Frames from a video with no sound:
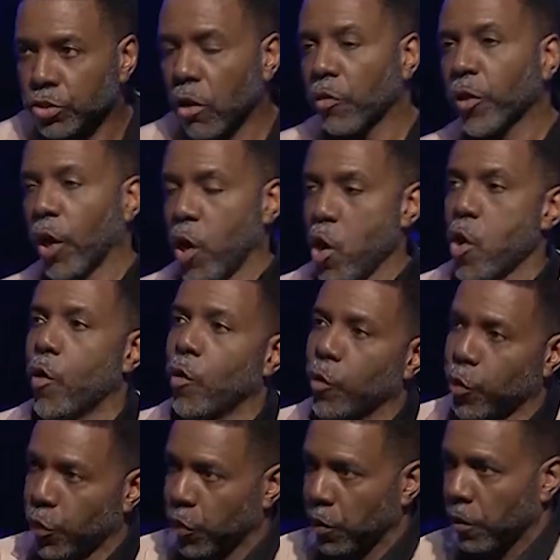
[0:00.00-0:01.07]
on the earth
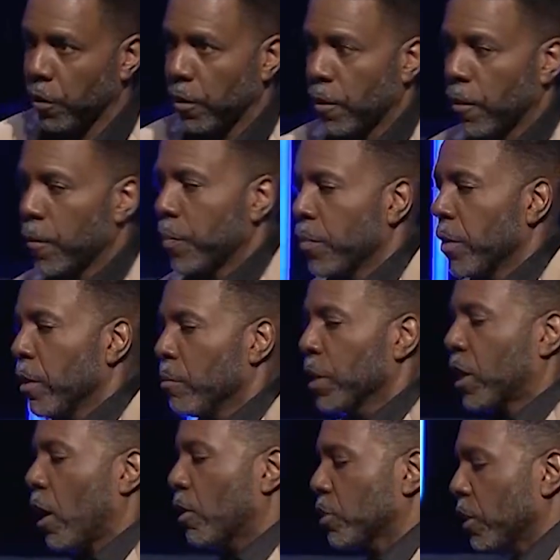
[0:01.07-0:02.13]

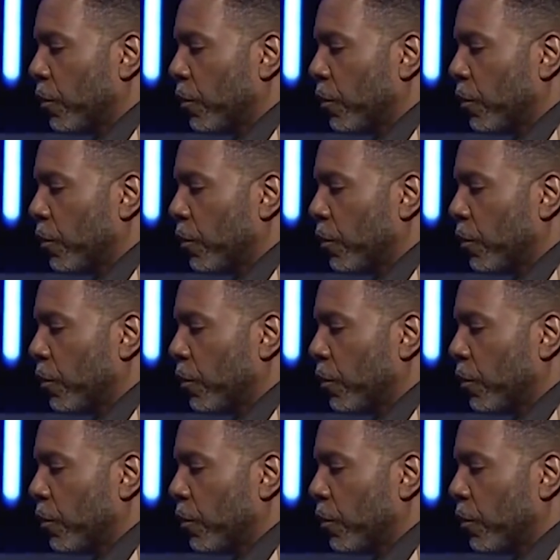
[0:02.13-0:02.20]
because